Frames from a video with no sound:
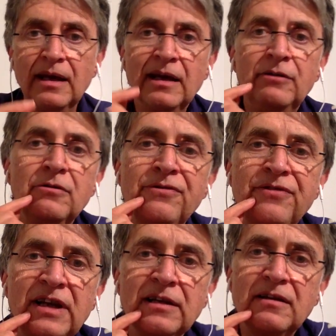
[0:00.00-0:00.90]
and you
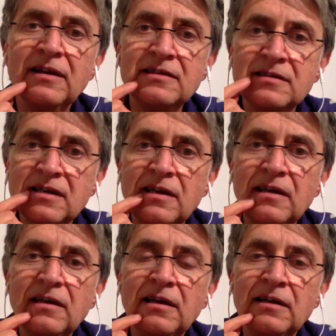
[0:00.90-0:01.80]
feel it, let's
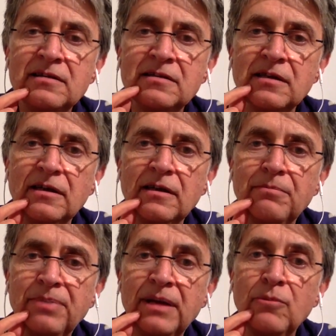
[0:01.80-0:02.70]
say it's a
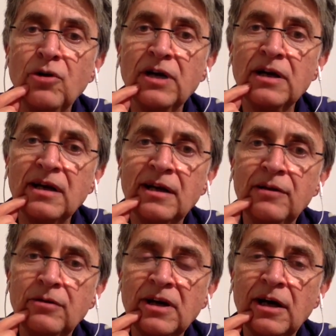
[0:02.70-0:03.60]
premolar
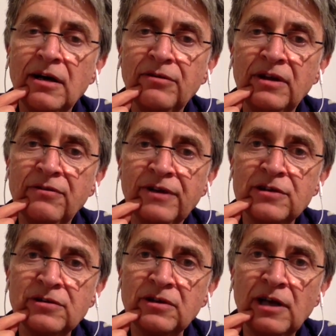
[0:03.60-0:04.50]
and you have the
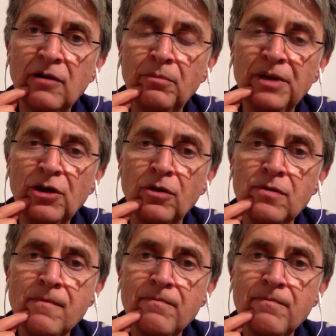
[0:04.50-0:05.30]
infection down below,